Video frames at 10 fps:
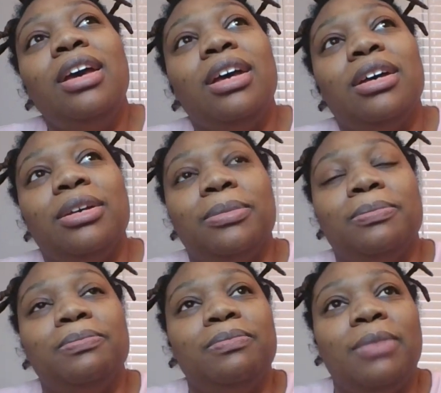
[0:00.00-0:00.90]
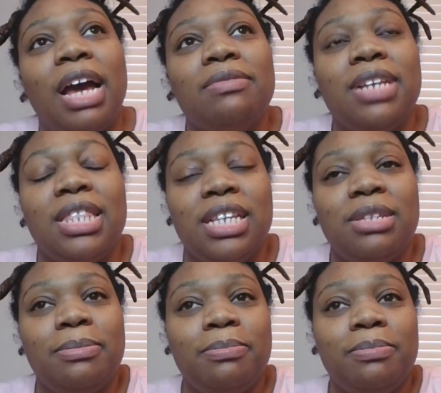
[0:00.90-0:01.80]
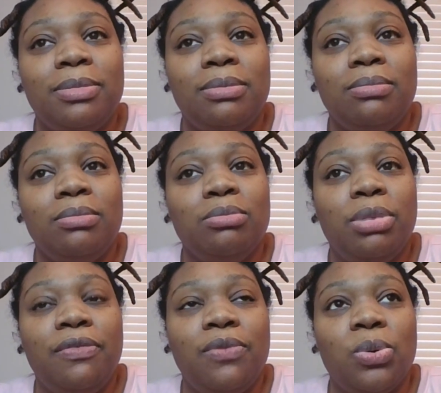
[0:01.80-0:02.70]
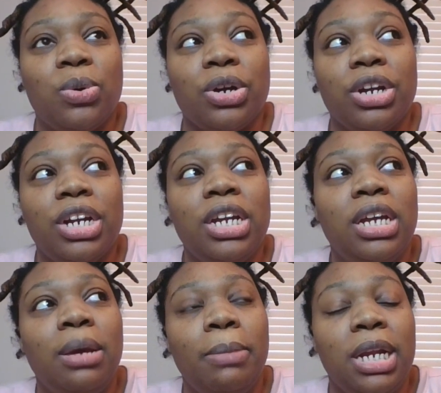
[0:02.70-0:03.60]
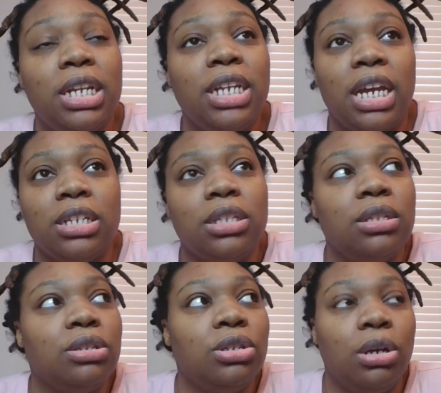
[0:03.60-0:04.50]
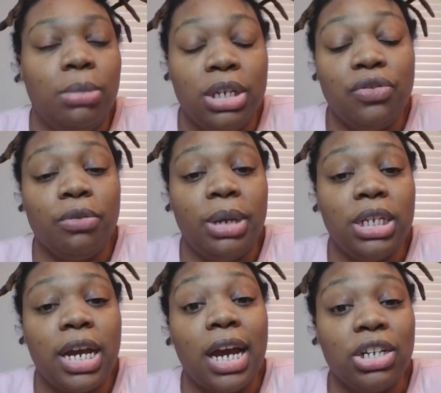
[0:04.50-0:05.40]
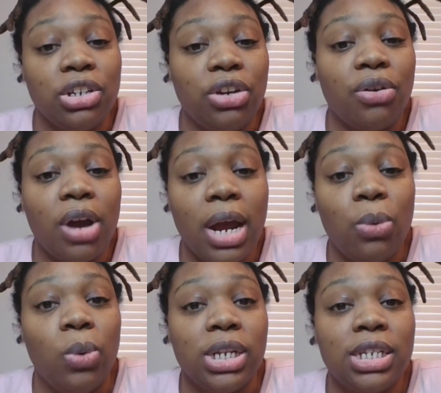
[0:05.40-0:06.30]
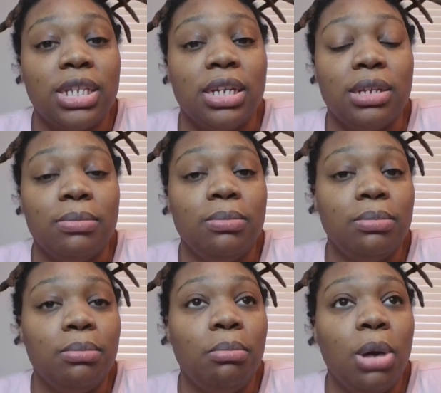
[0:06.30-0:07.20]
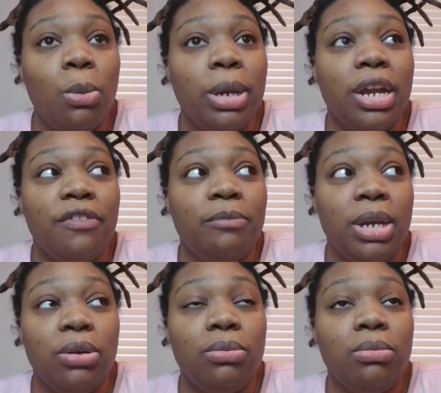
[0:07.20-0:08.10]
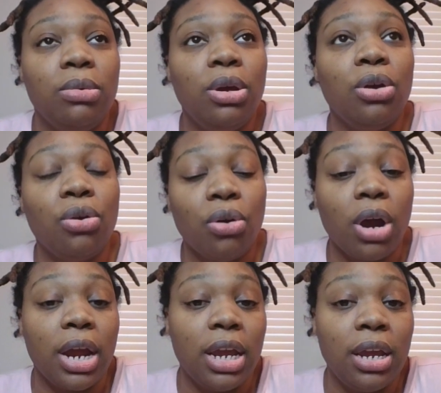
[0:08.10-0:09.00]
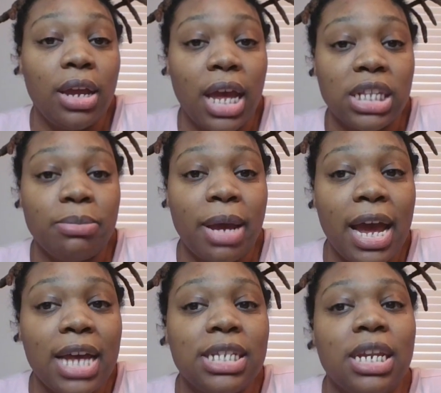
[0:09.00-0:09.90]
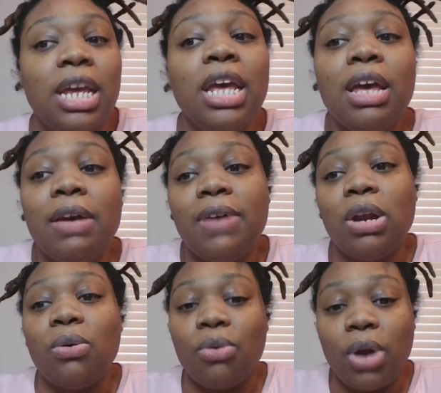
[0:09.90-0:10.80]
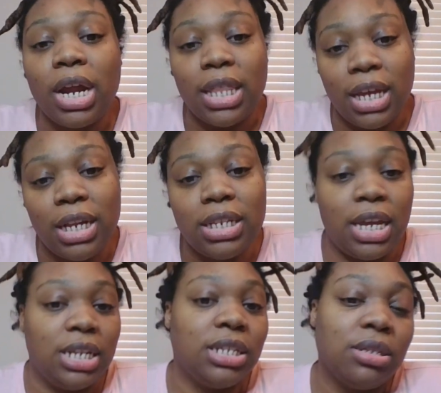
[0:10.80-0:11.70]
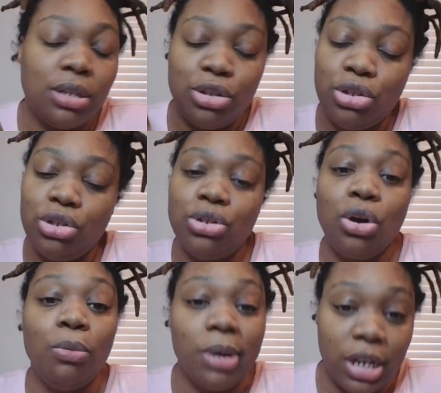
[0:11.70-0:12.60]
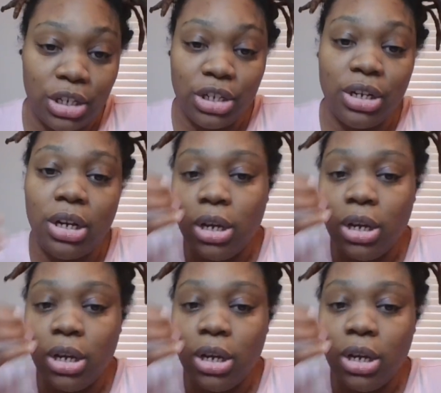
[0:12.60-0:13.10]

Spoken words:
Um, I said this before, but it takes so much for me to actually cry once the moment of me crying has passed. If I don't cry, then it takes so much